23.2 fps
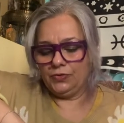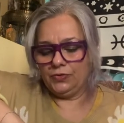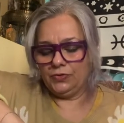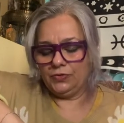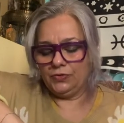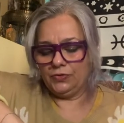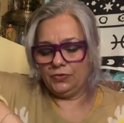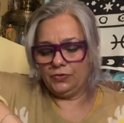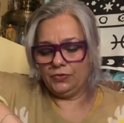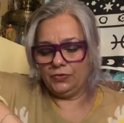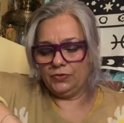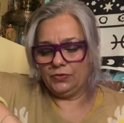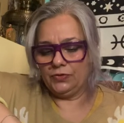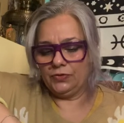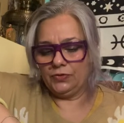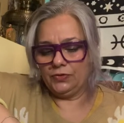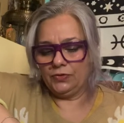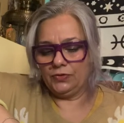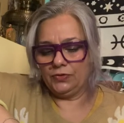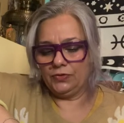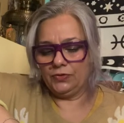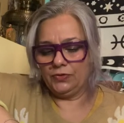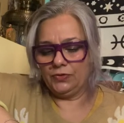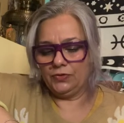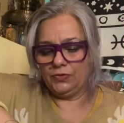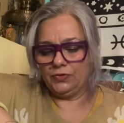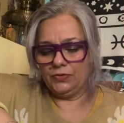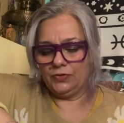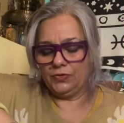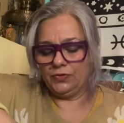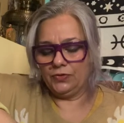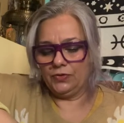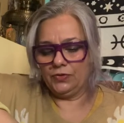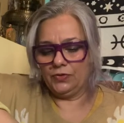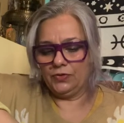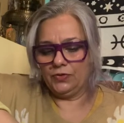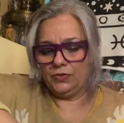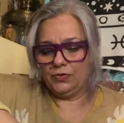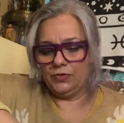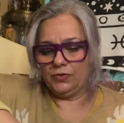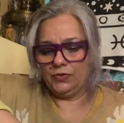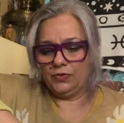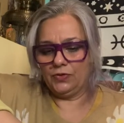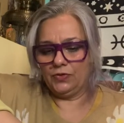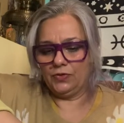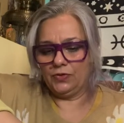
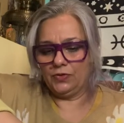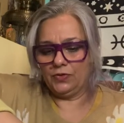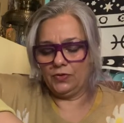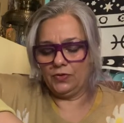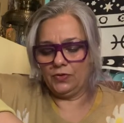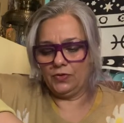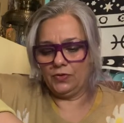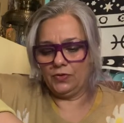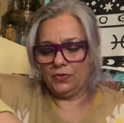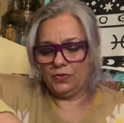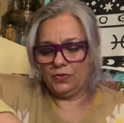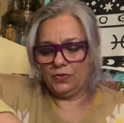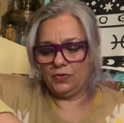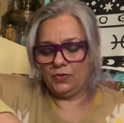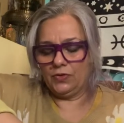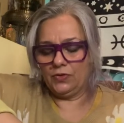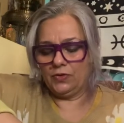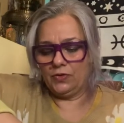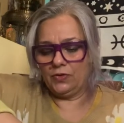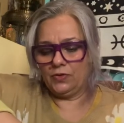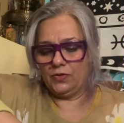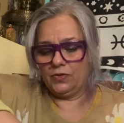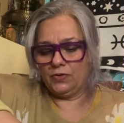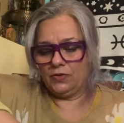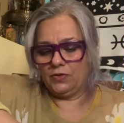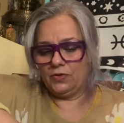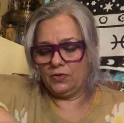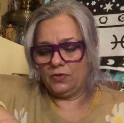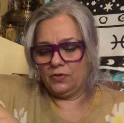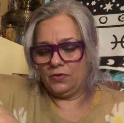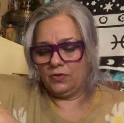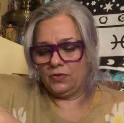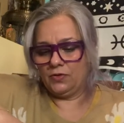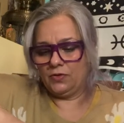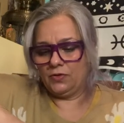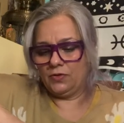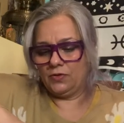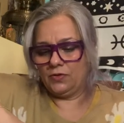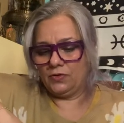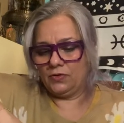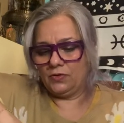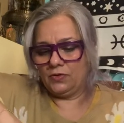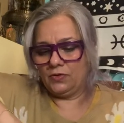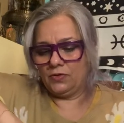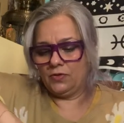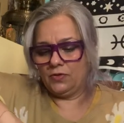
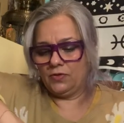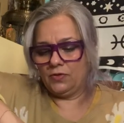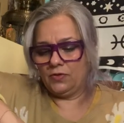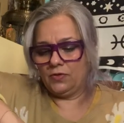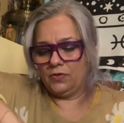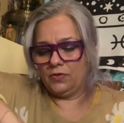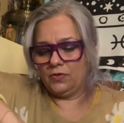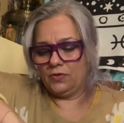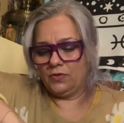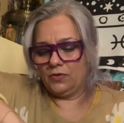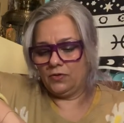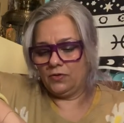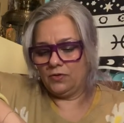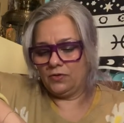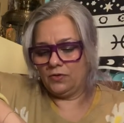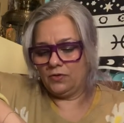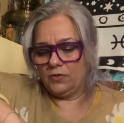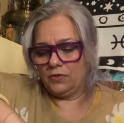(silence)